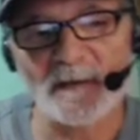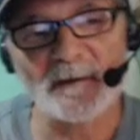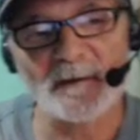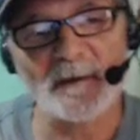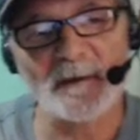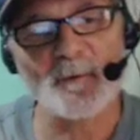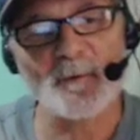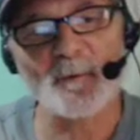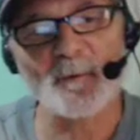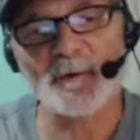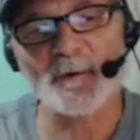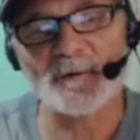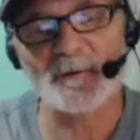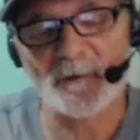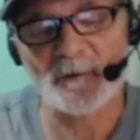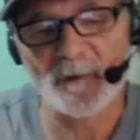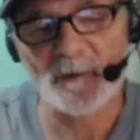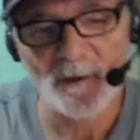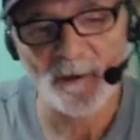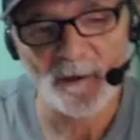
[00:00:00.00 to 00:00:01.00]
In other
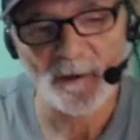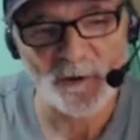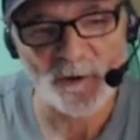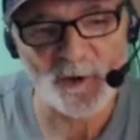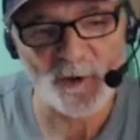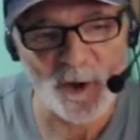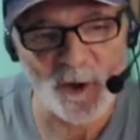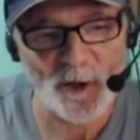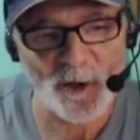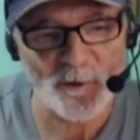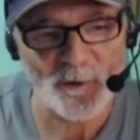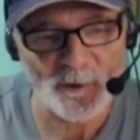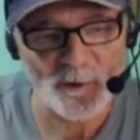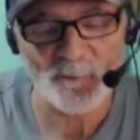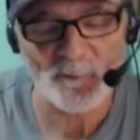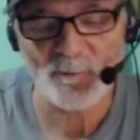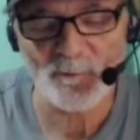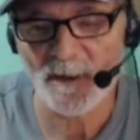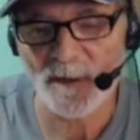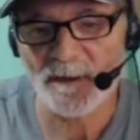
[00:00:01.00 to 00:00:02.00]
words, share
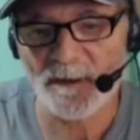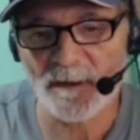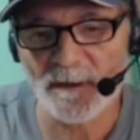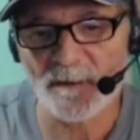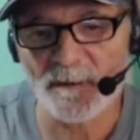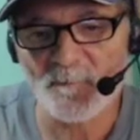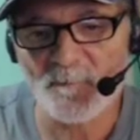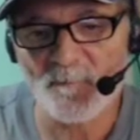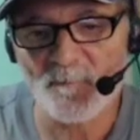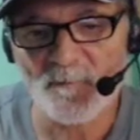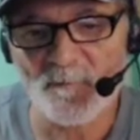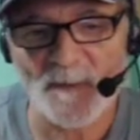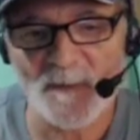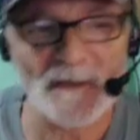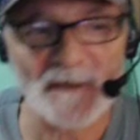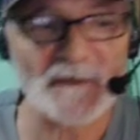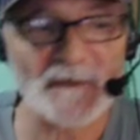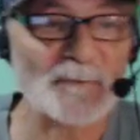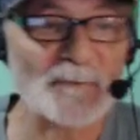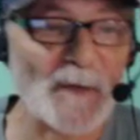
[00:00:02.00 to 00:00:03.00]
your money,
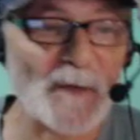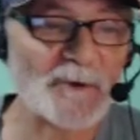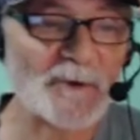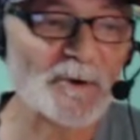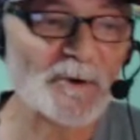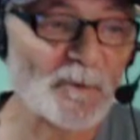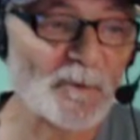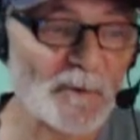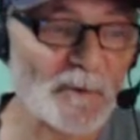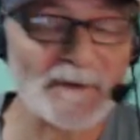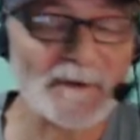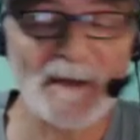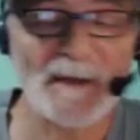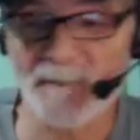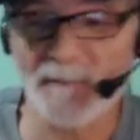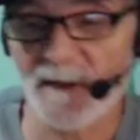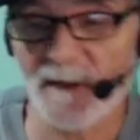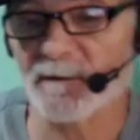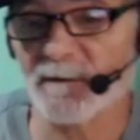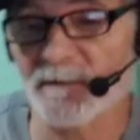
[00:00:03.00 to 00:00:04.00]
especially with them
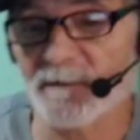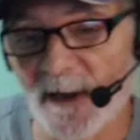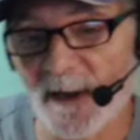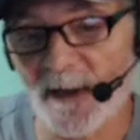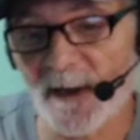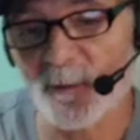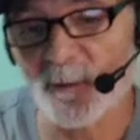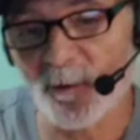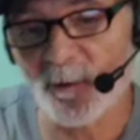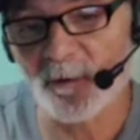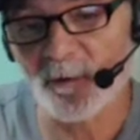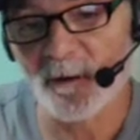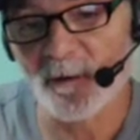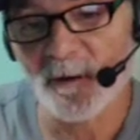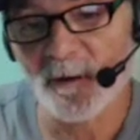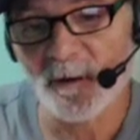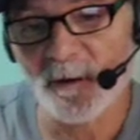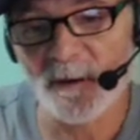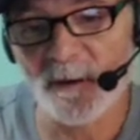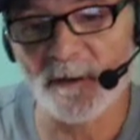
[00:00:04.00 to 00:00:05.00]
that labor
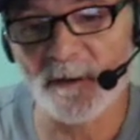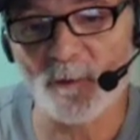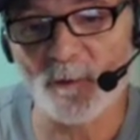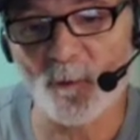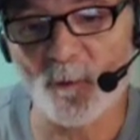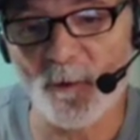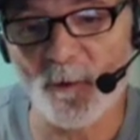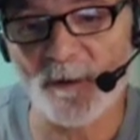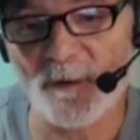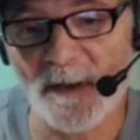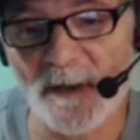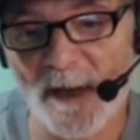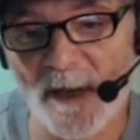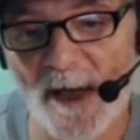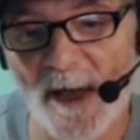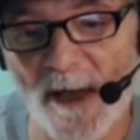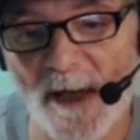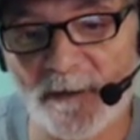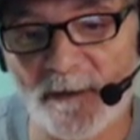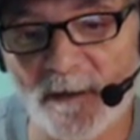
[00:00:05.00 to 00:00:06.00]
in the word of
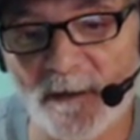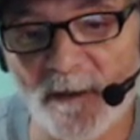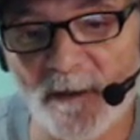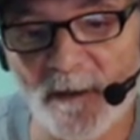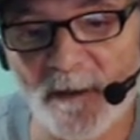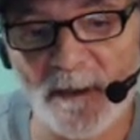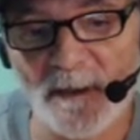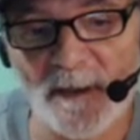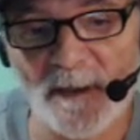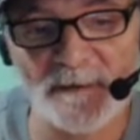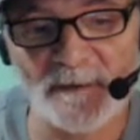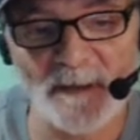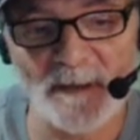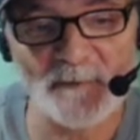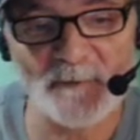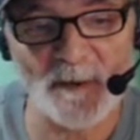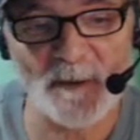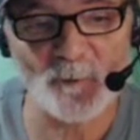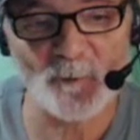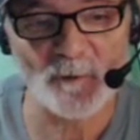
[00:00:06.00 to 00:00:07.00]
God and them
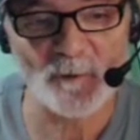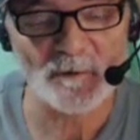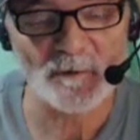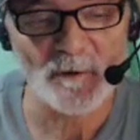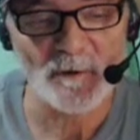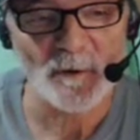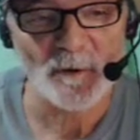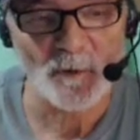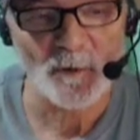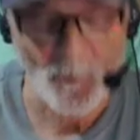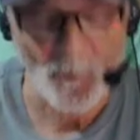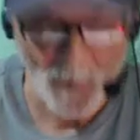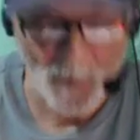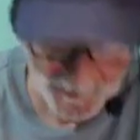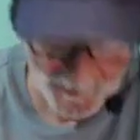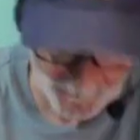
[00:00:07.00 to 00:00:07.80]
that will go out